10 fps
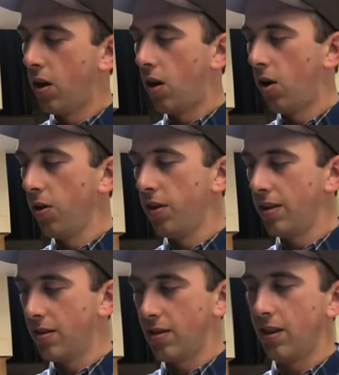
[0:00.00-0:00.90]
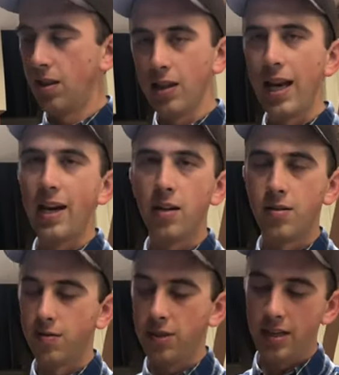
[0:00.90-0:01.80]
all this is still
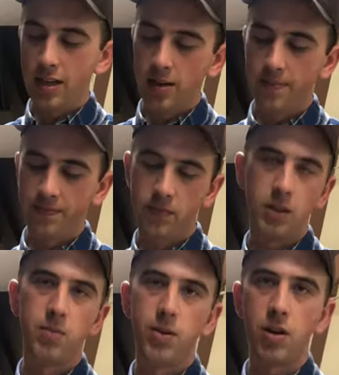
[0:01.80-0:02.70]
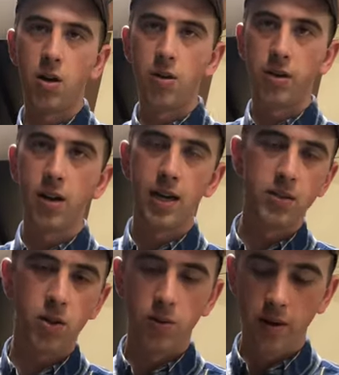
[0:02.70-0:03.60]
layers of veneer, but all the
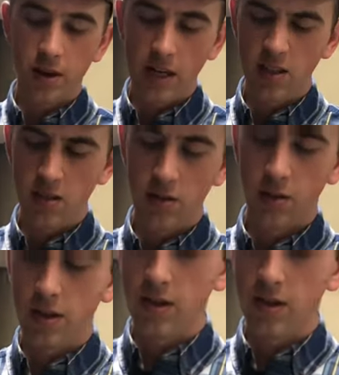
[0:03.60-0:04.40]
grains go in one direction, so